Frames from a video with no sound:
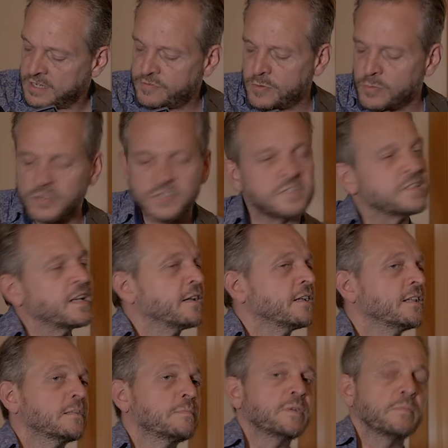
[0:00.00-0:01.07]
if you wanted to sound a
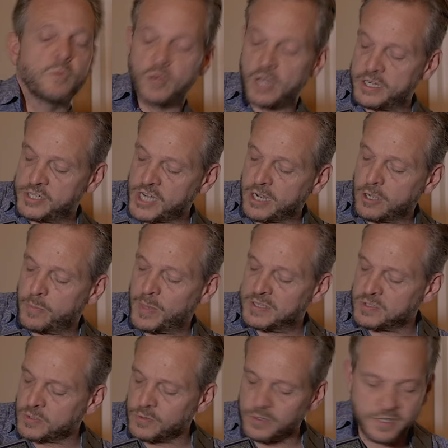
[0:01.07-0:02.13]
little bit more like Jaco
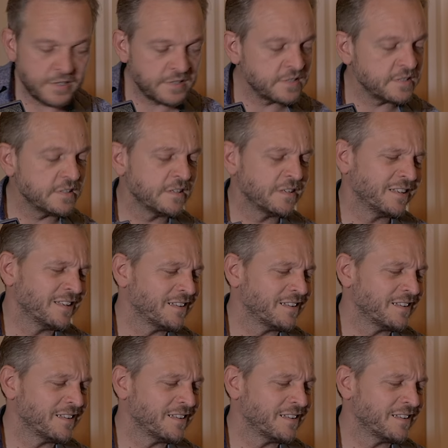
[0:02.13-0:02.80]
Pastorius,